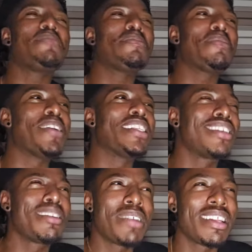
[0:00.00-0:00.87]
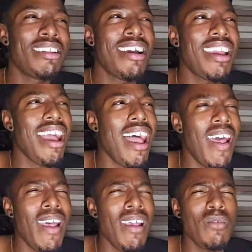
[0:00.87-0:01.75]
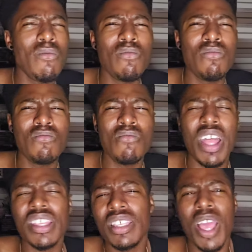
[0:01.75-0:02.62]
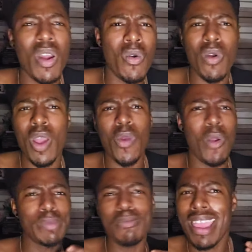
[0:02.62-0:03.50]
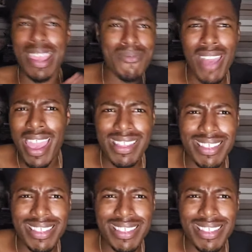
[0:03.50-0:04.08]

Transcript: people messaging and being like, um, so where was my invite?